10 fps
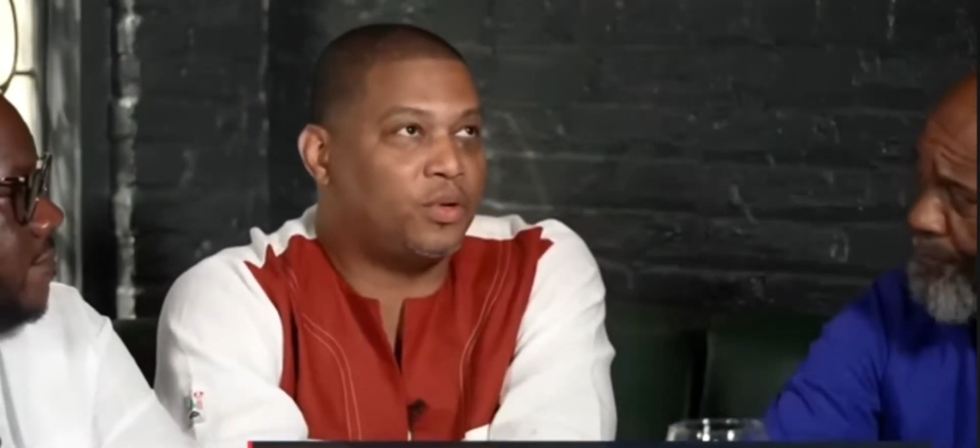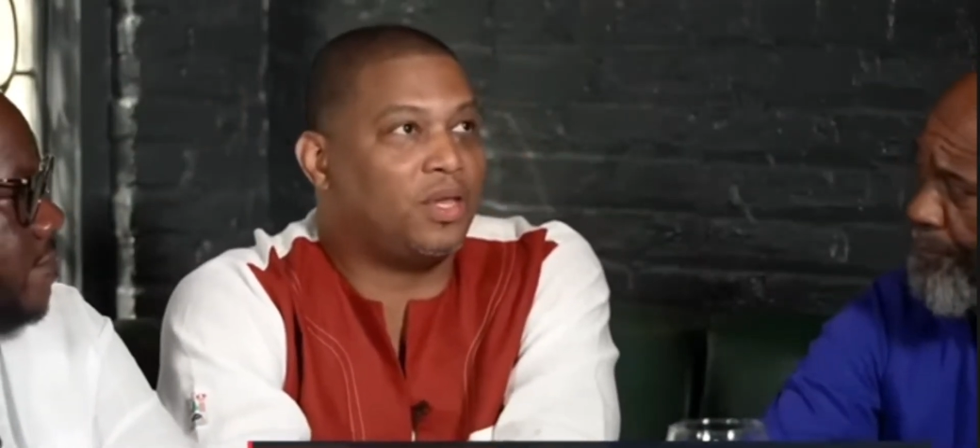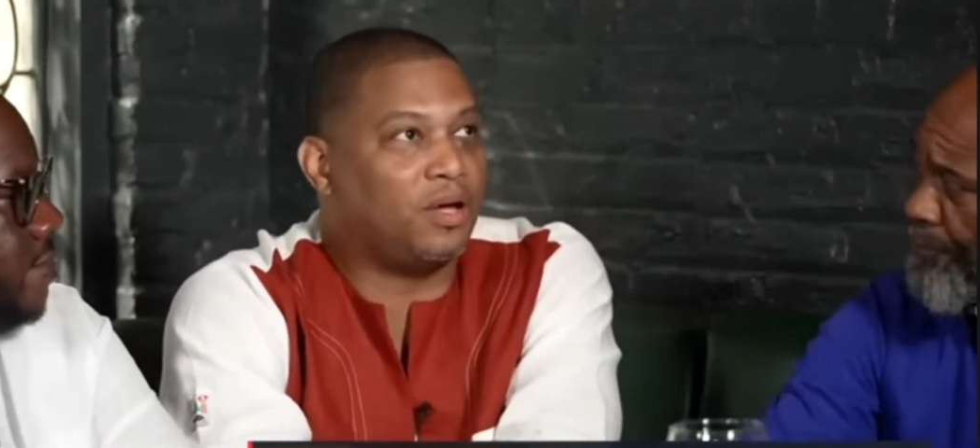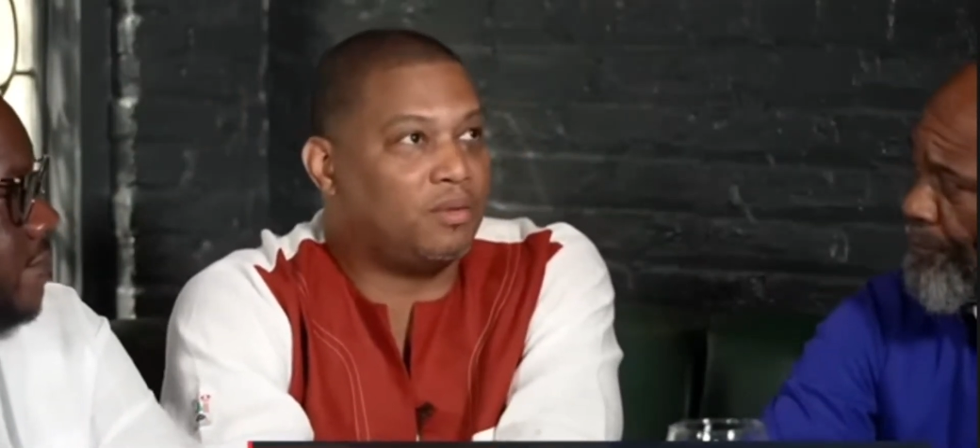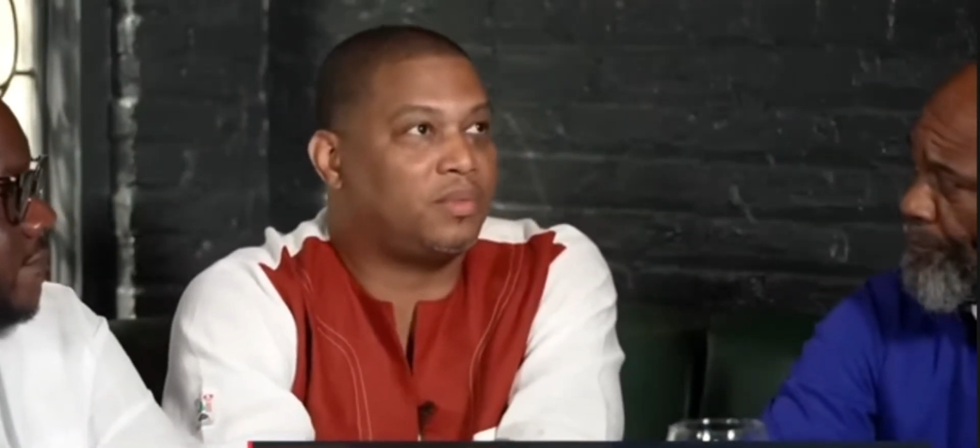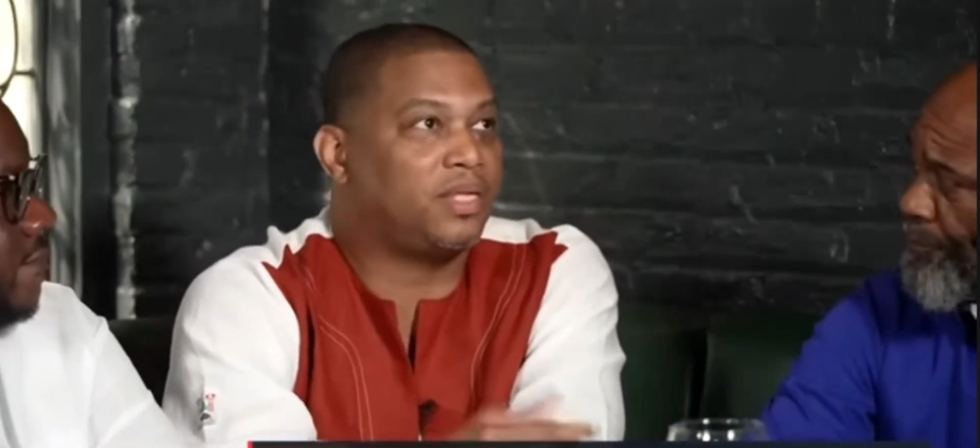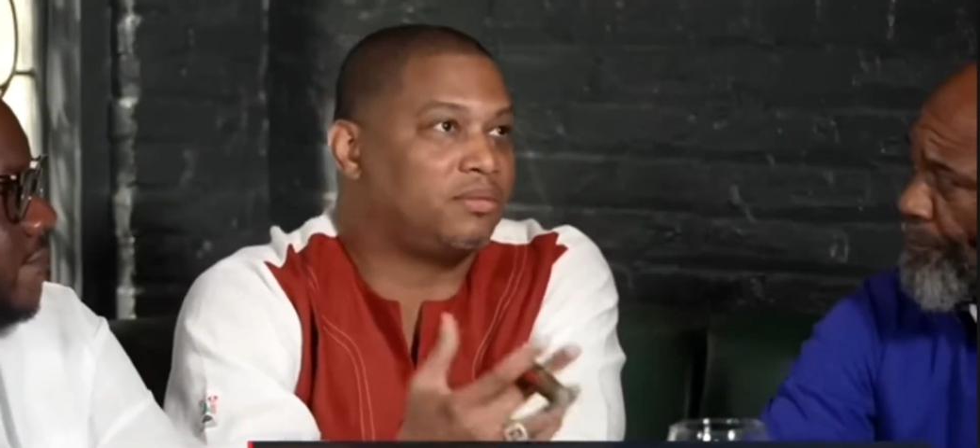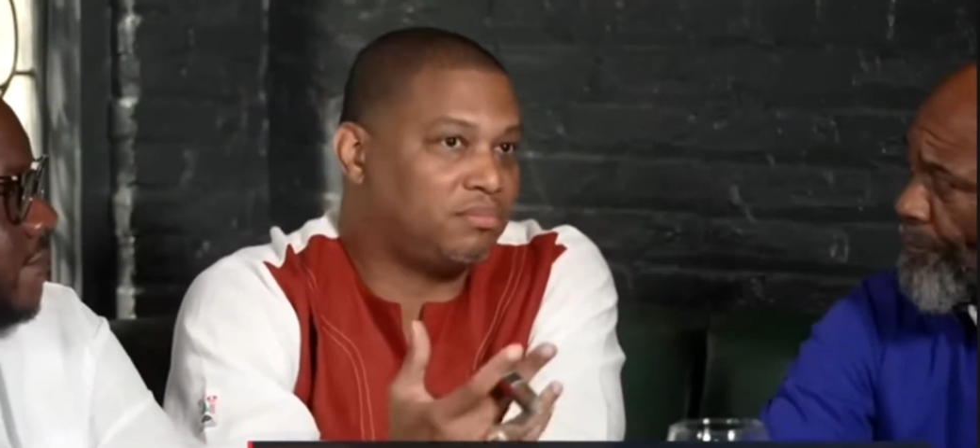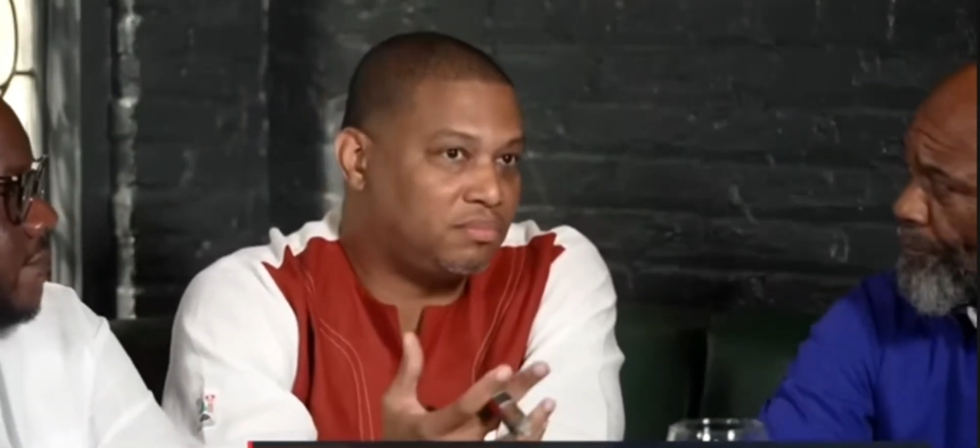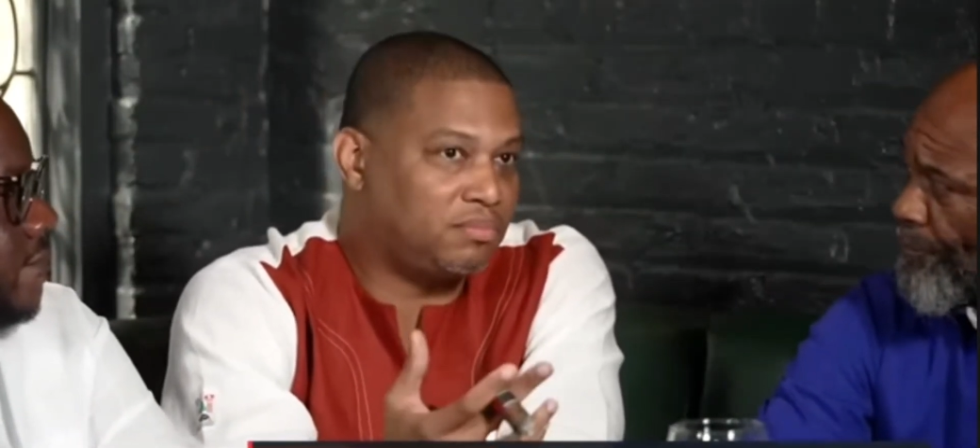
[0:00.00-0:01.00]
alum
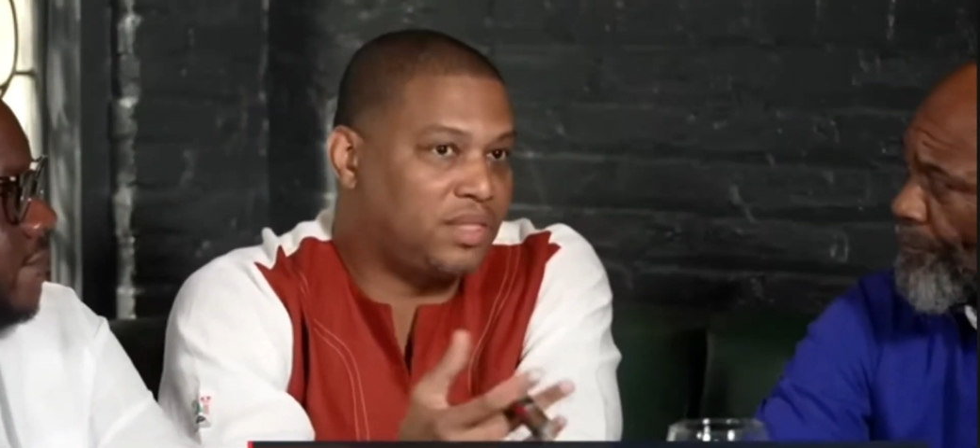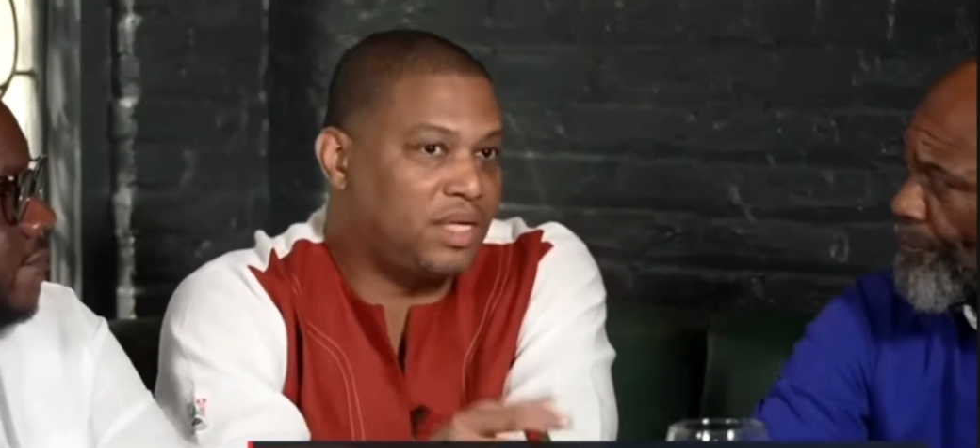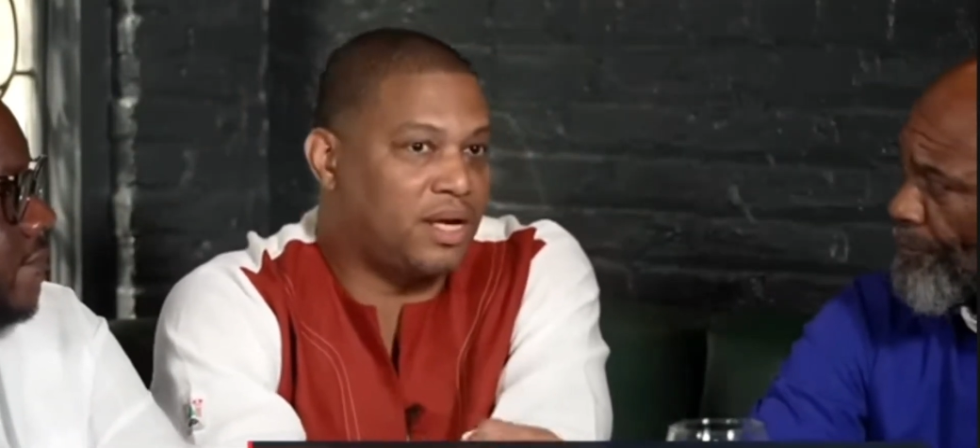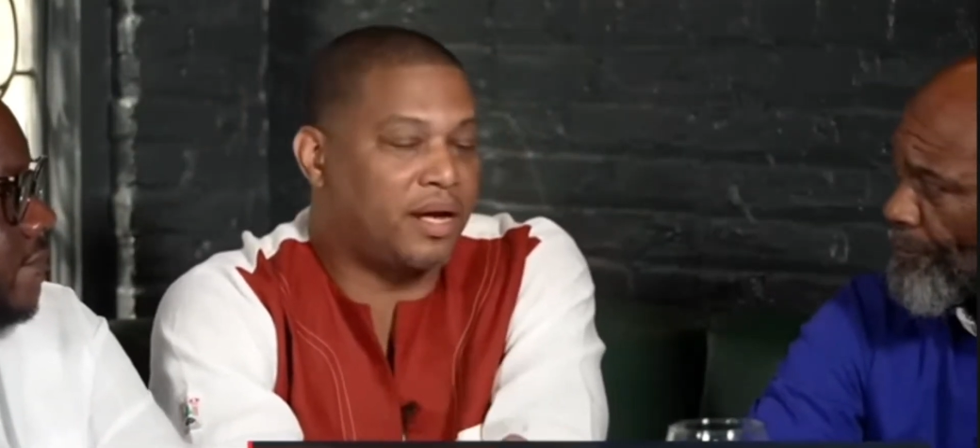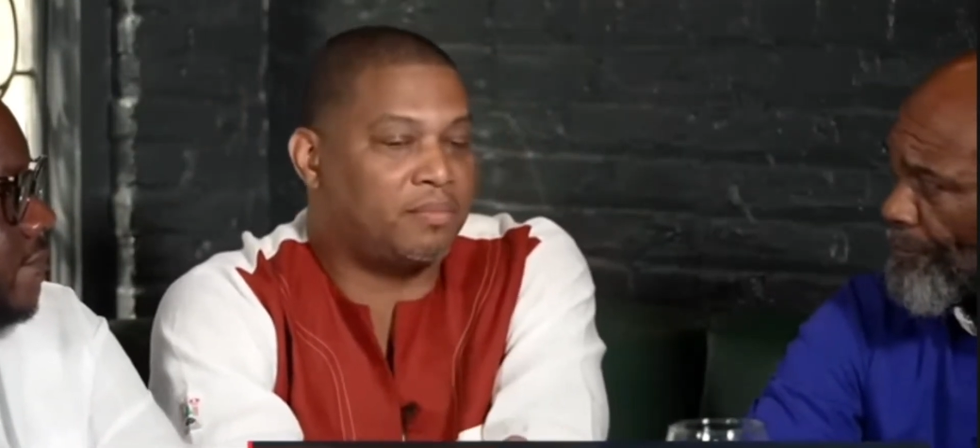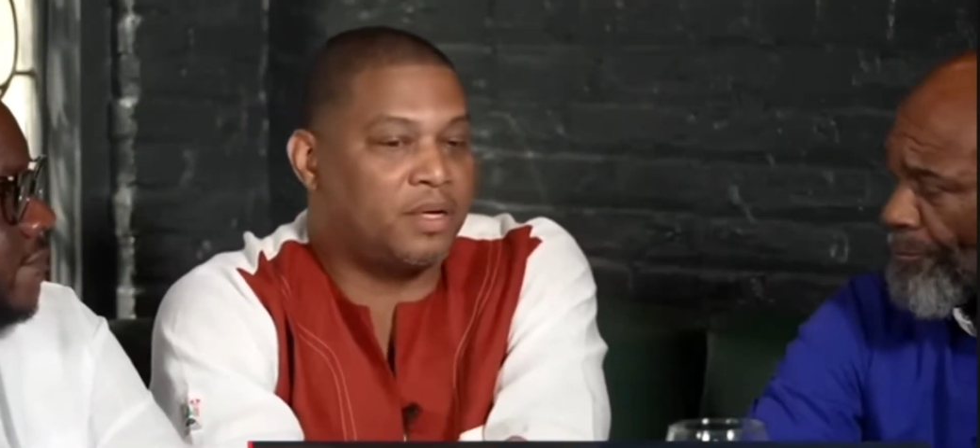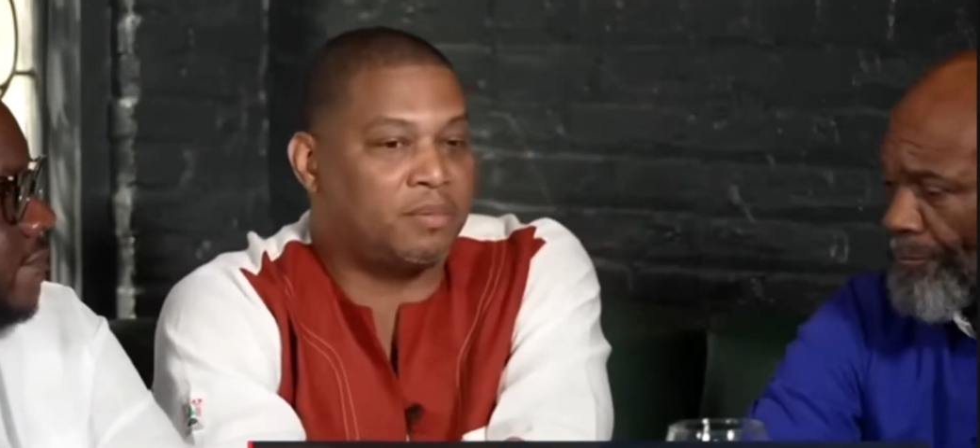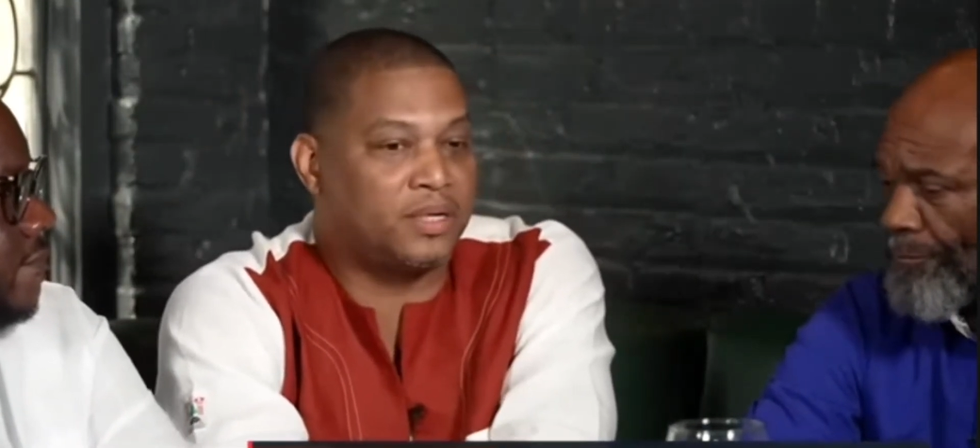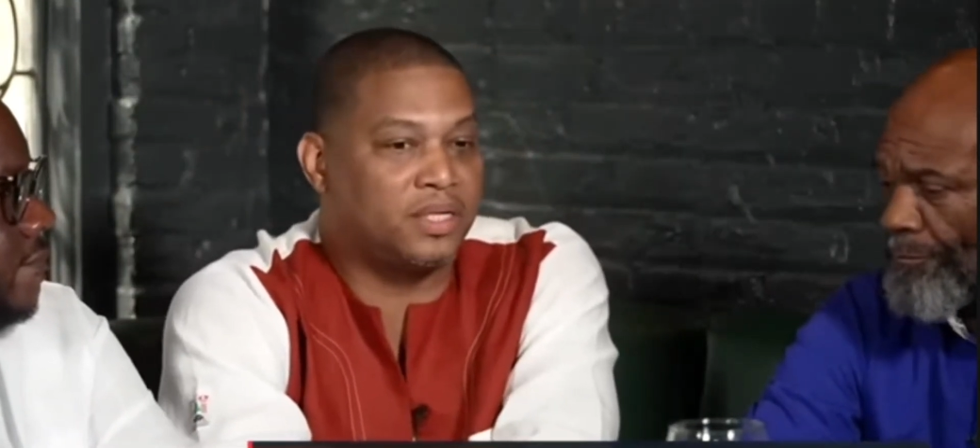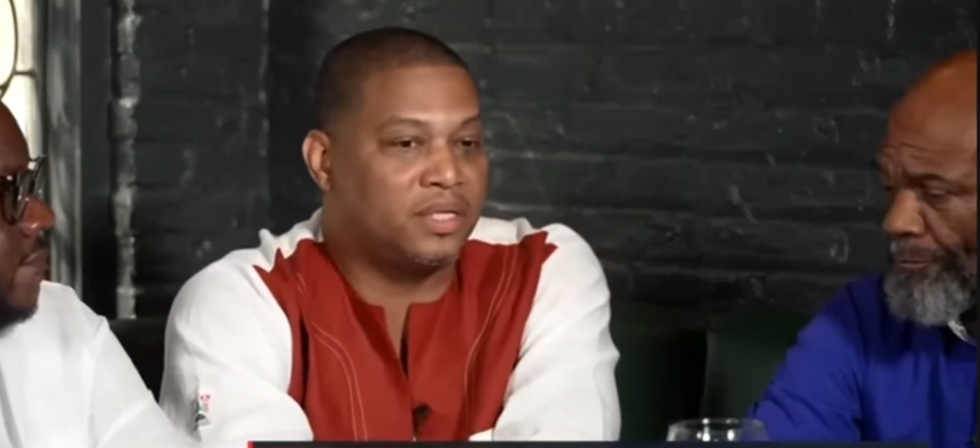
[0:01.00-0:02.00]
and D9
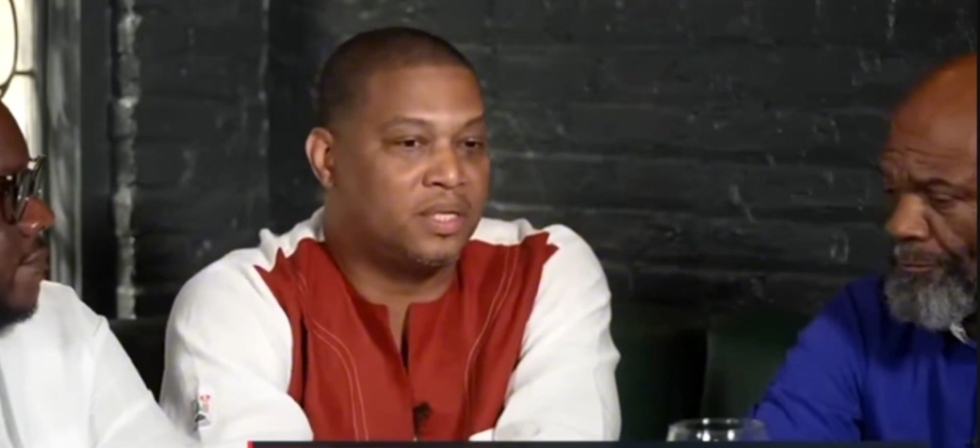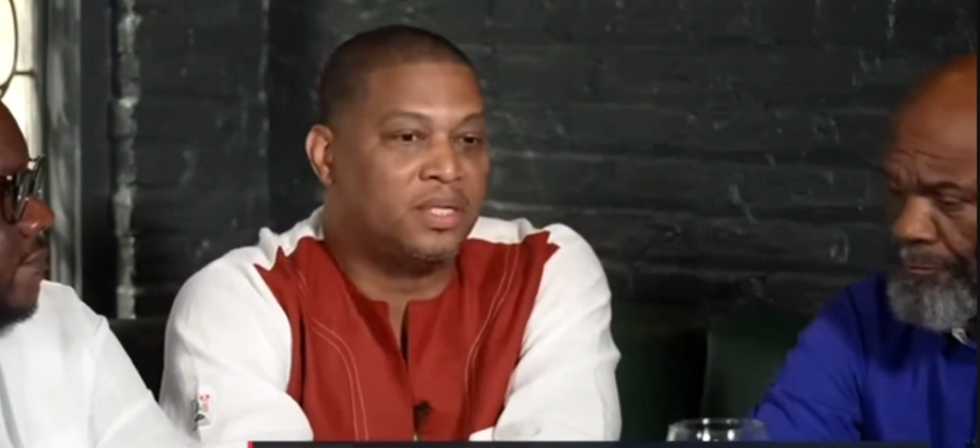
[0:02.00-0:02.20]
member,